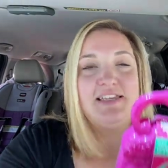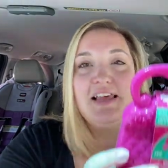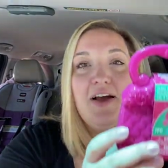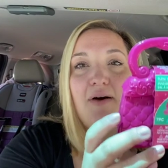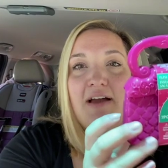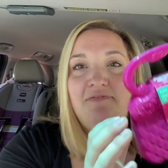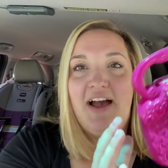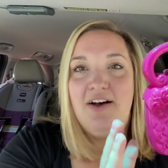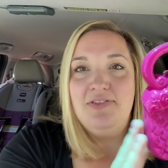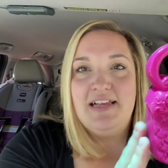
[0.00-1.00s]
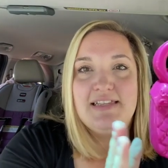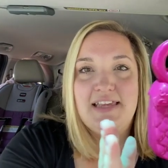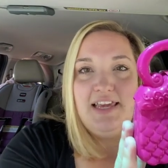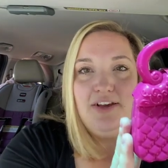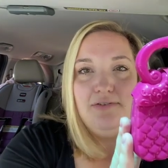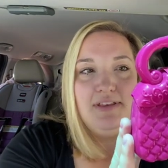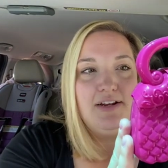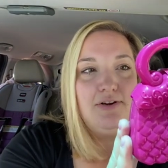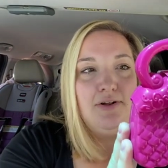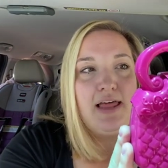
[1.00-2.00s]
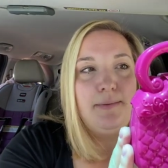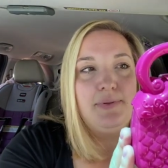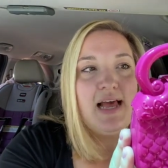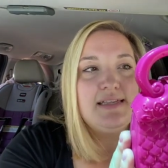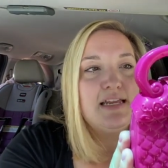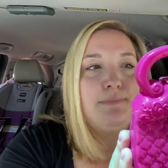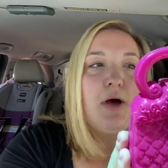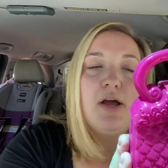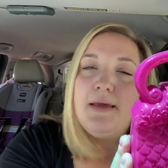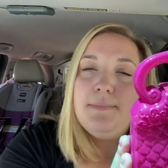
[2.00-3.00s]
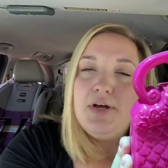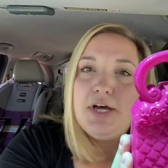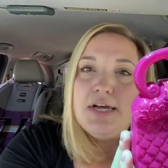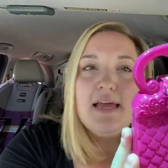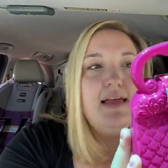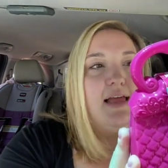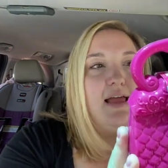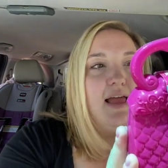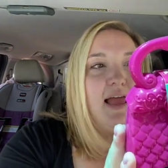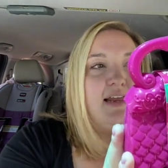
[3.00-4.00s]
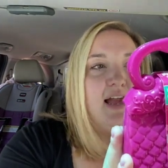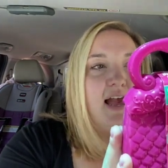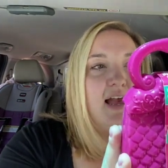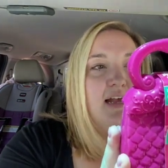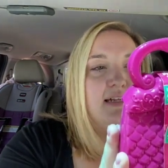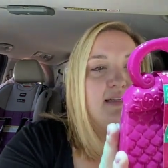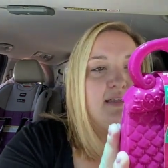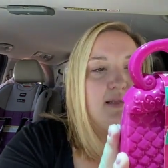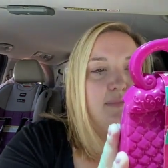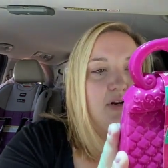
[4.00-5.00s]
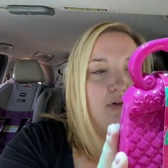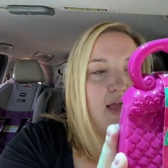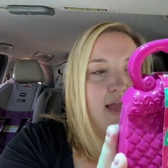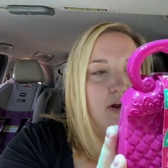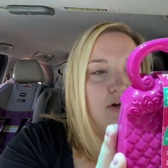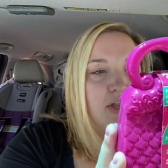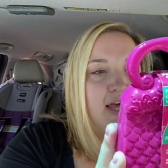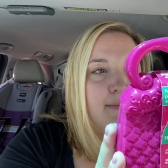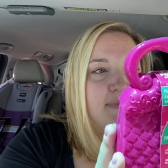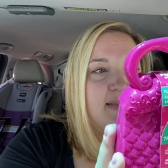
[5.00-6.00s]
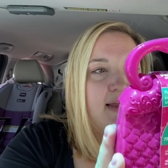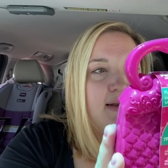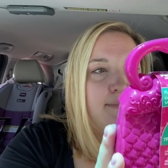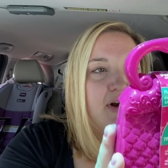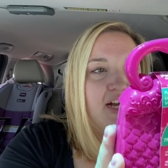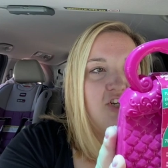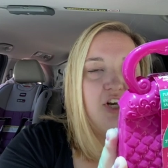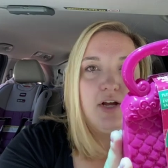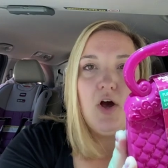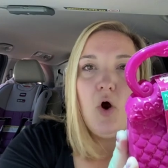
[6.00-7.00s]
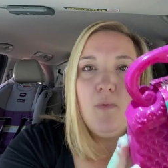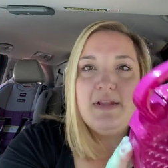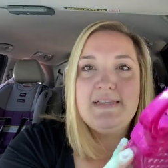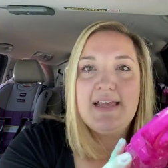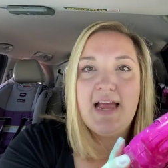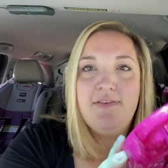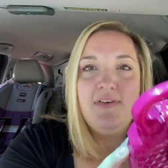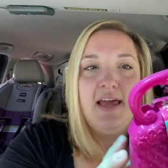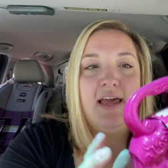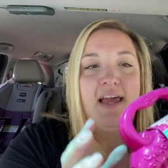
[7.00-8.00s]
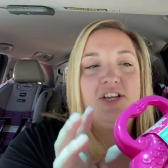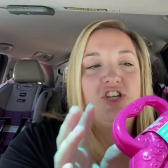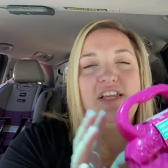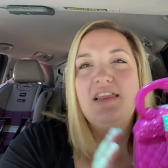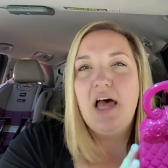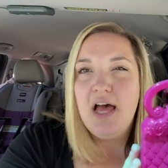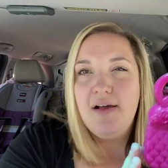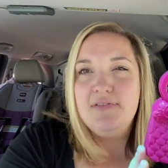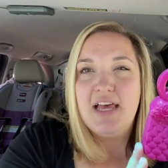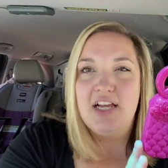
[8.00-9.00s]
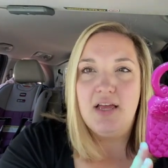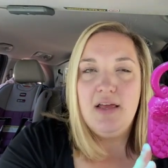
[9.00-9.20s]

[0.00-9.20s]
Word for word: So I found this cute little like plastic pocketbook and it has some little hair clips and a brush and a comb inside of it. And she loves like,